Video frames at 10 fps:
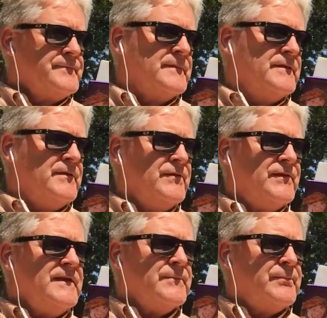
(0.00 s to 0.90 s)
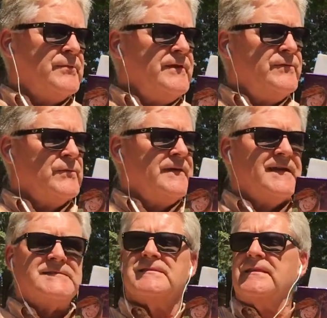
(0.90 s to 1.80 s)
Do you think the police will
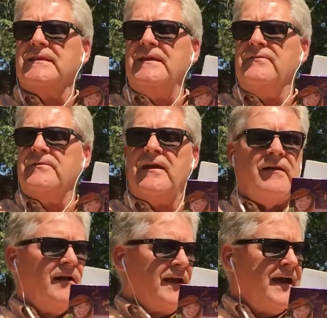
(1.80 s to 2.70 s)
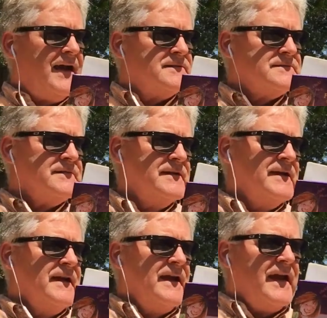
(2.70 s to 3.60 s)
catch the thieves? Eric asked.
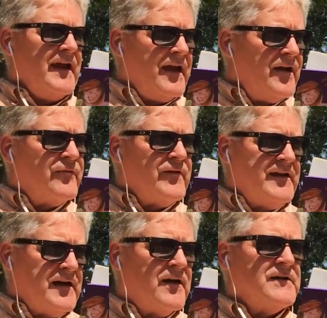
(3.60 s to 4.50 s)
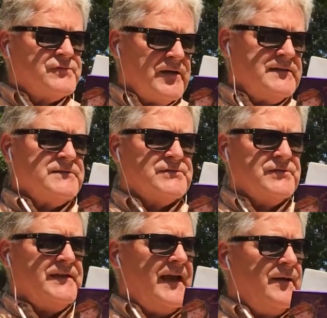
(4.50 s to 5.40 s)
Every car is
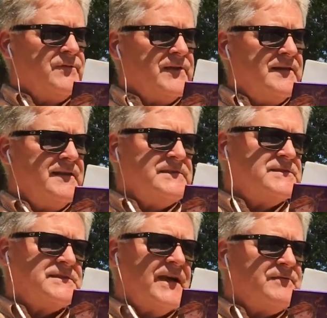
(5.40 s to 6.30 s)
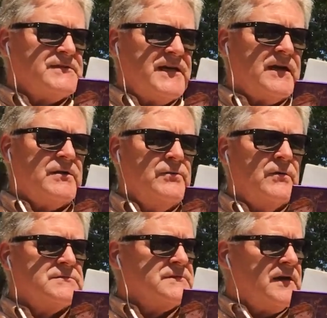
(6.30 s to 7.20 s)
registered, Cam said. They just have to check who
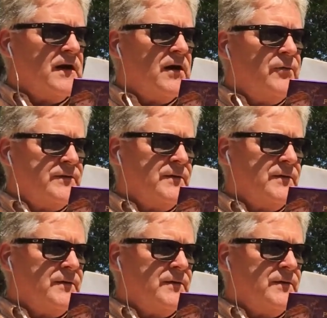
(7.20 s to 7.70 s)
owns the car with the